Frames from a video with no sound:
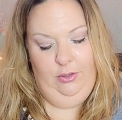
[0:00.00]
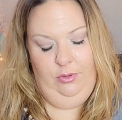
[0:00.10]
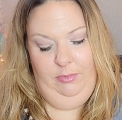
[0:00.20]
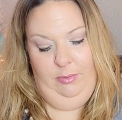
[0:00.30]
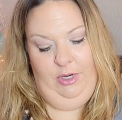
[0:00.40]
I
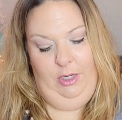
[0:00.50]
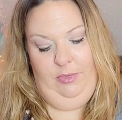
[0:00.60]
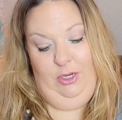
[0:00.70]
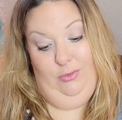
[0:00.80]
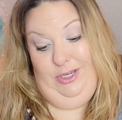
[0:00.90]
don't remember how
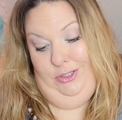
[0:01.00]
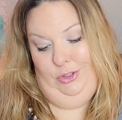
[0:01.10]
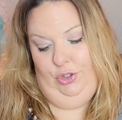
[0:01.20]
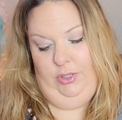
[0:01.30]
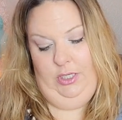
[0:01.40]
many
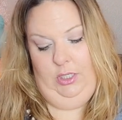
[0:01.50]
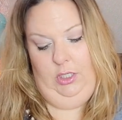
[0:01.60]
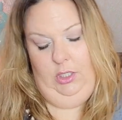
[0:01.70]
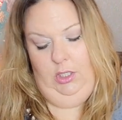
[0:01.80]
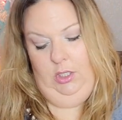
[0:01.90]
erasers you get
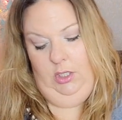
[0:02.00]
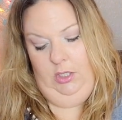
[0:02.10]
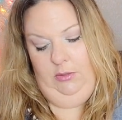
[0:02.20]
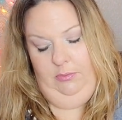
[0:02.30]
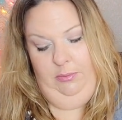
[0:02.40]
in it,
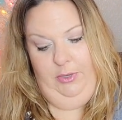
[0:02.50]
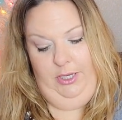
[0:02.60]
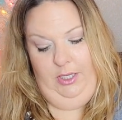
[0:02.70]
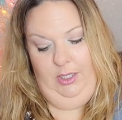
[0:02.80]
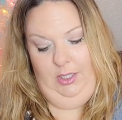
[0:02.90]

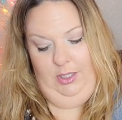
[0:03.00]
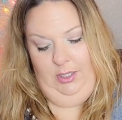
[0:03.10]
but